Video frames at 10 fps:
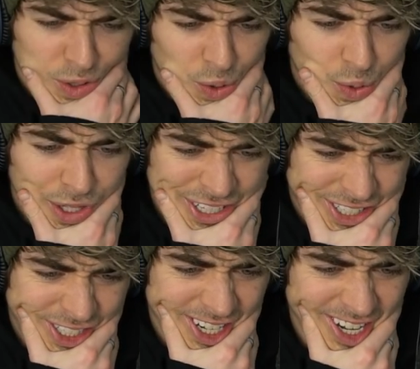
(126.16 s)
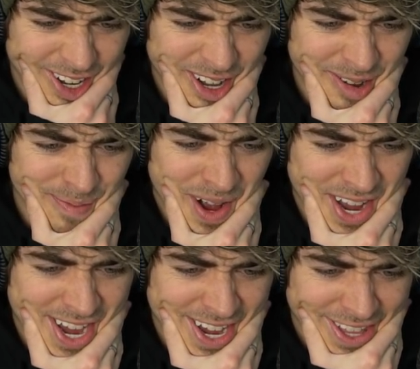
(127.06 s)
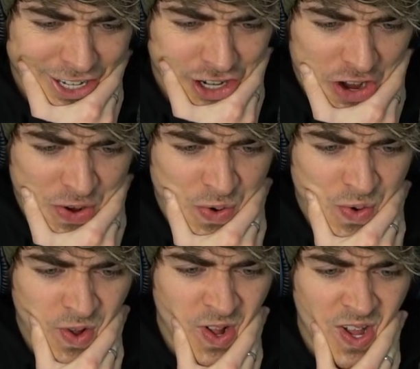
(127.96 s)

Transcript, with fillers: Coolest monkey in the jungle.